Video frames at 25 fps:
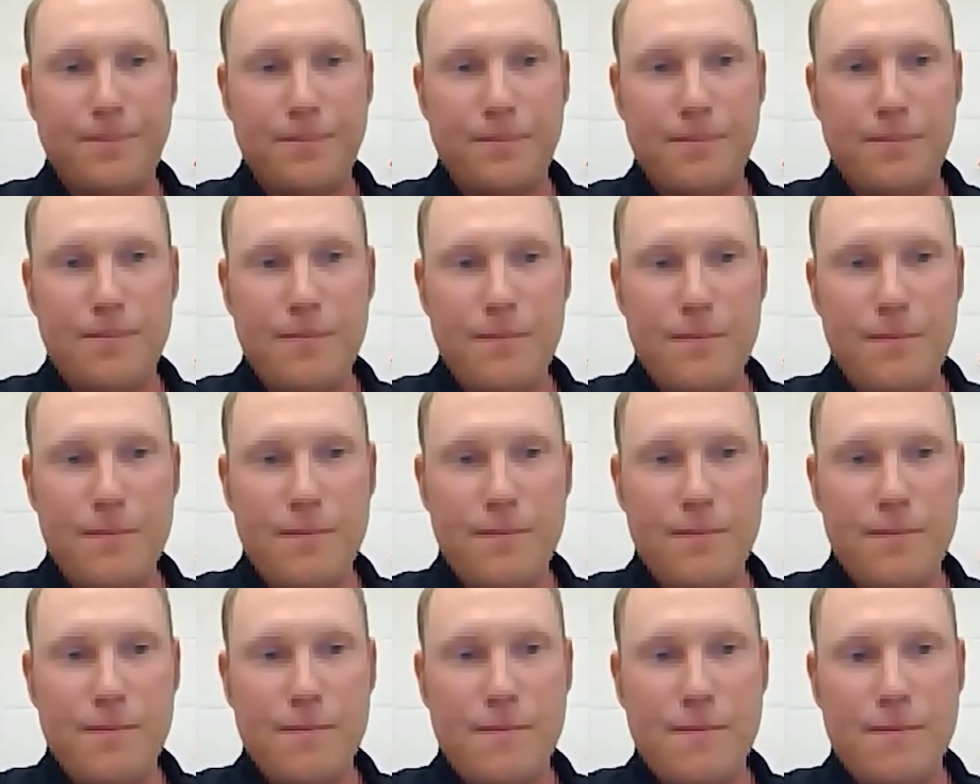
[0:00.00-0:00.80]

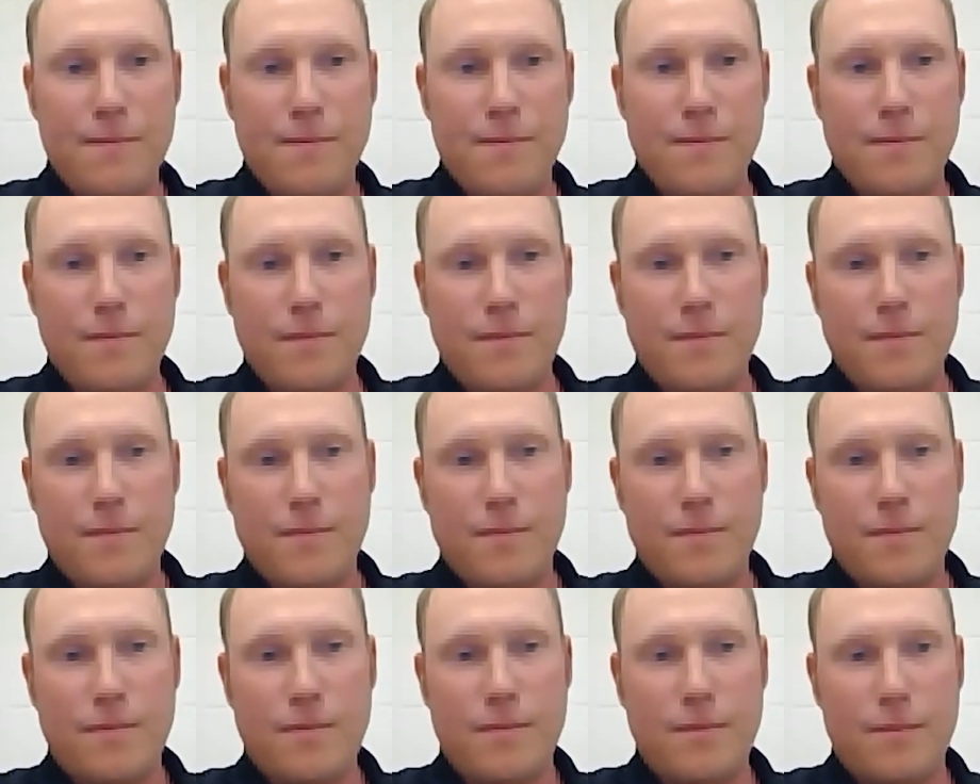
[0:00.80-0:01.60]

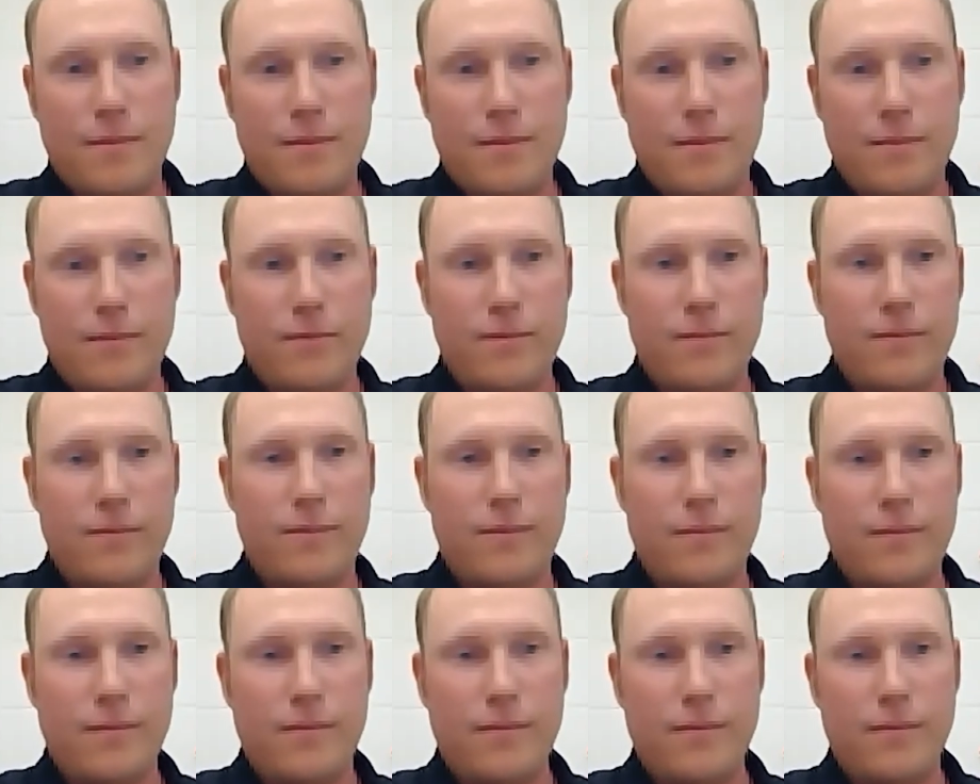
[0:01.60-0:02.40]

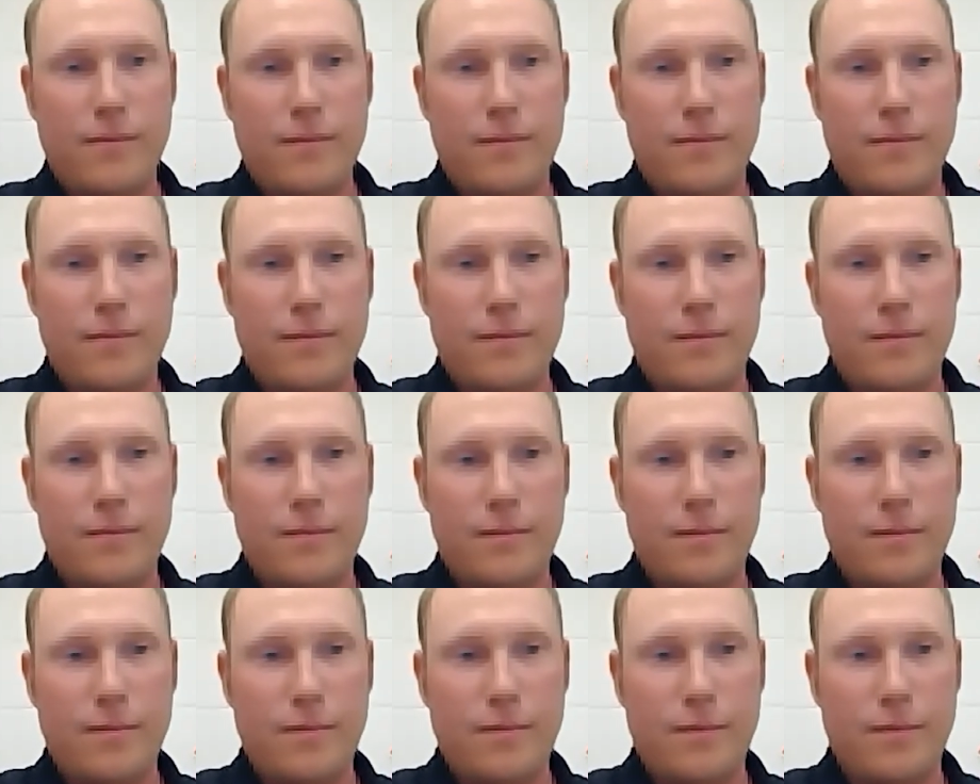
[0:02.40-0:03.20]

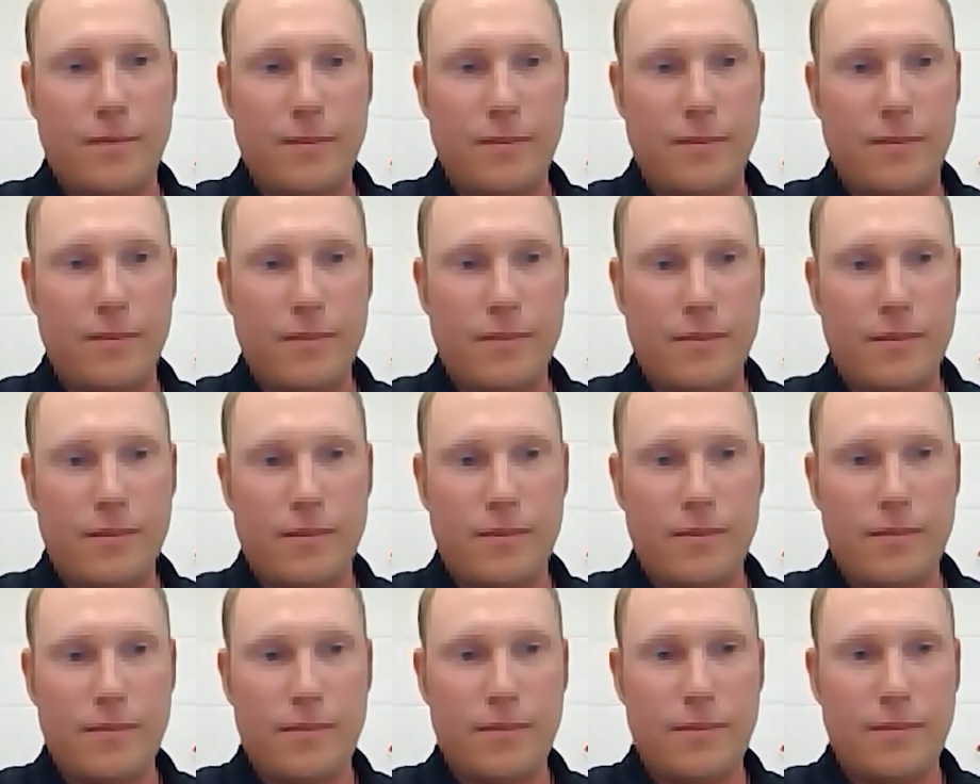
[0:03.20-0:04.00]

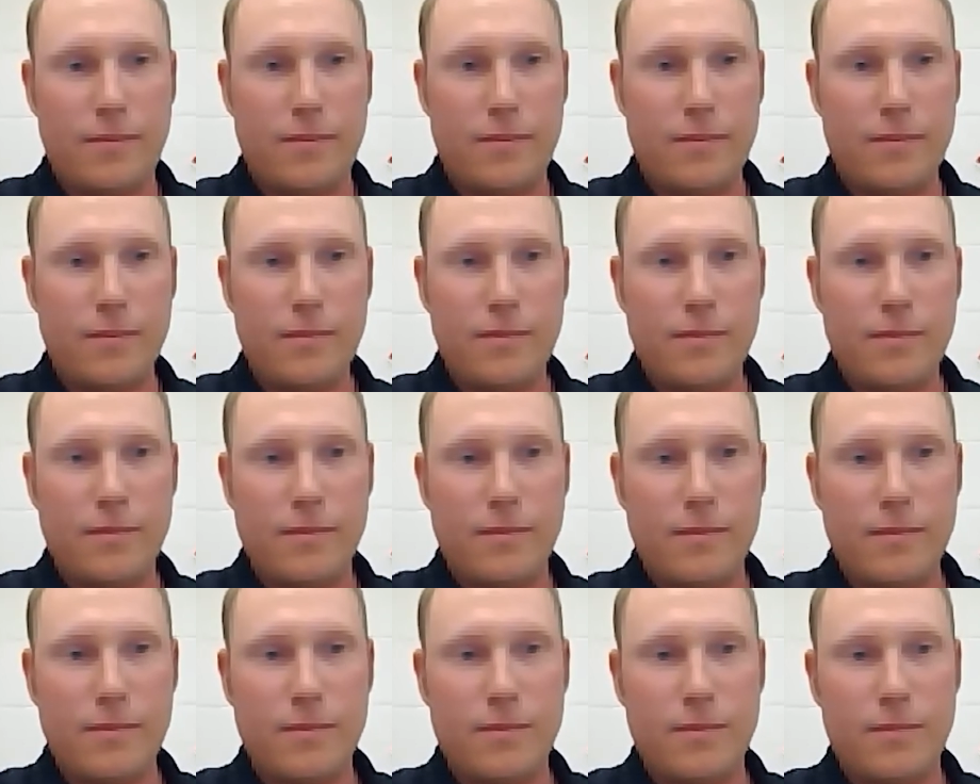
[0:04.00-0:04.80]

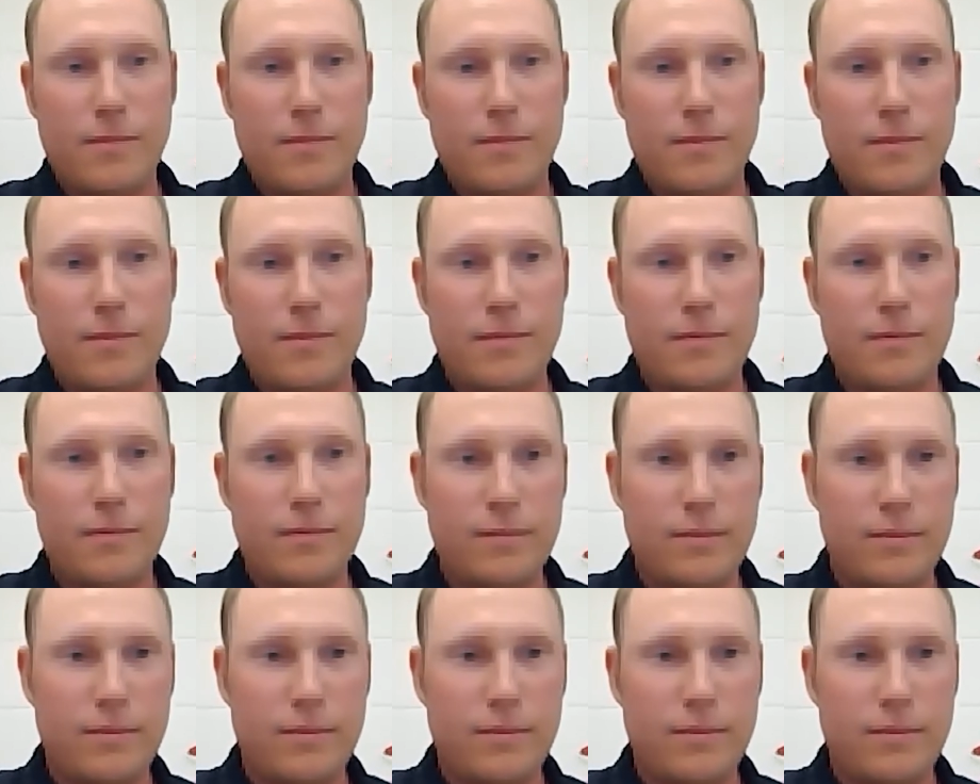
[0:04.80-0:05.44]
No words are spoken by the person on screen.